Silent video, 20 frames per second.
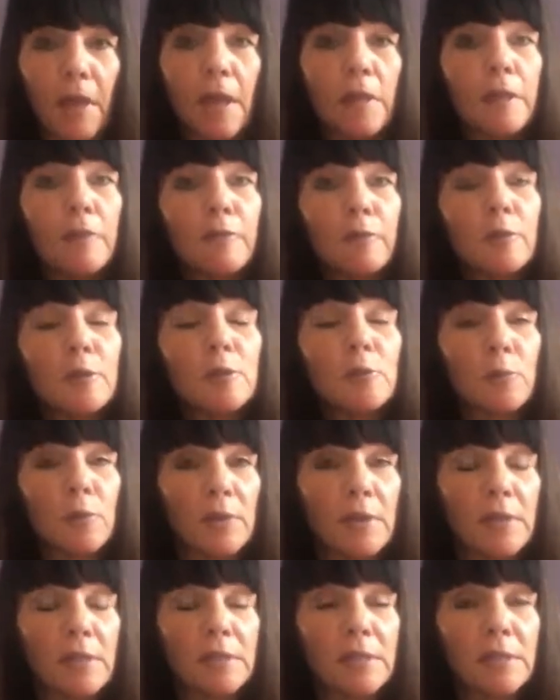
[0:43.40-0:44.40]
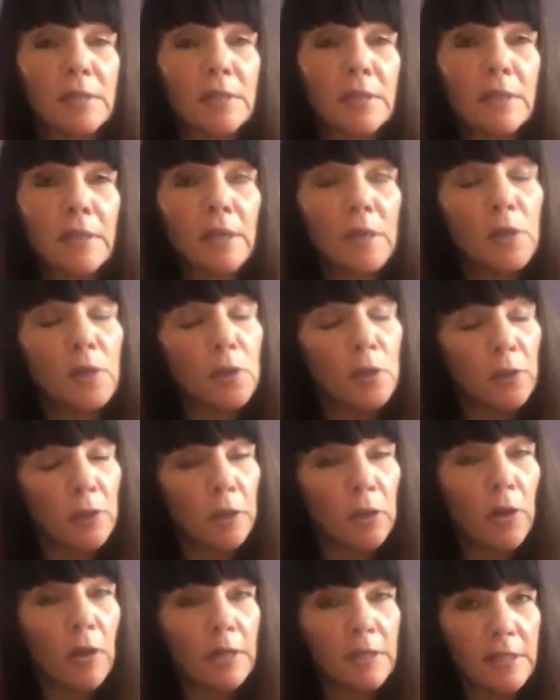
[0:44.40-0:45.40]
The first one is when you're in a
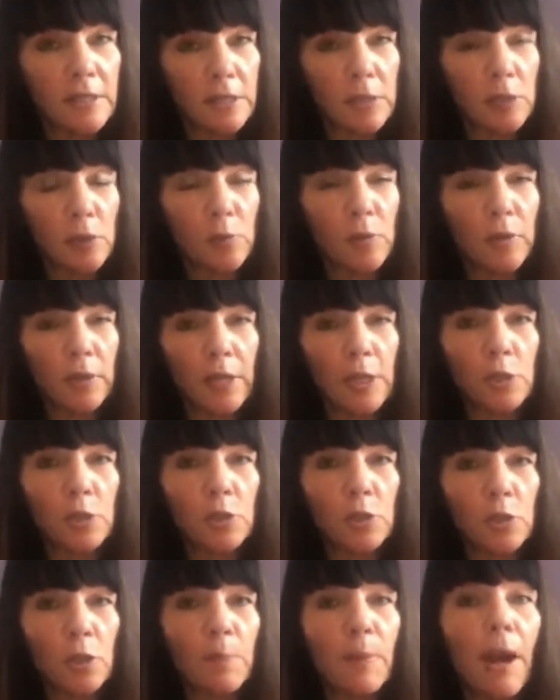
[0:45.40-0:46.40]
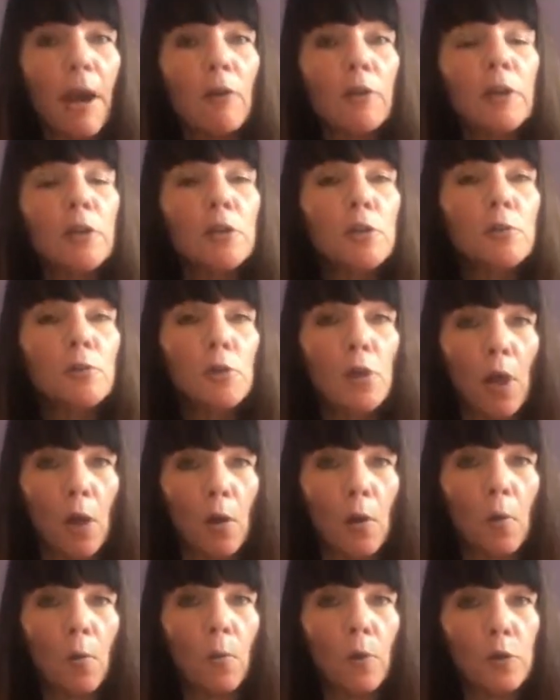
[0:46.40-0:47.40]
long distance relationship, how can you
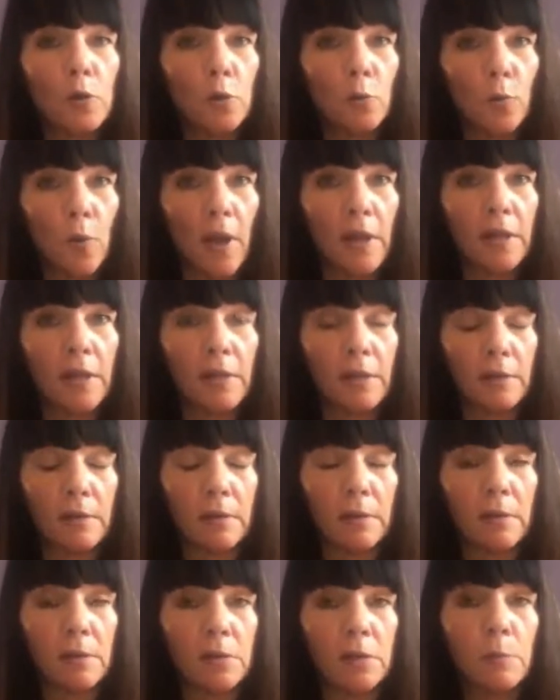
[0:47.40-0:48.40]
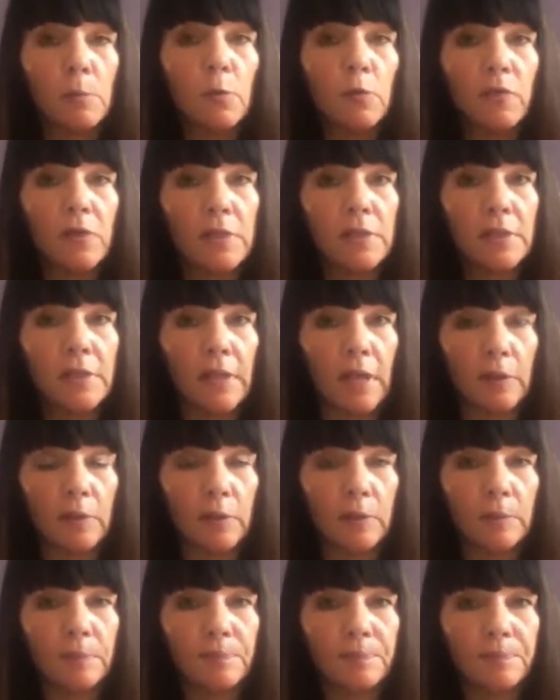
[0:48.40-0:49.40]
know when you're ready to move in together?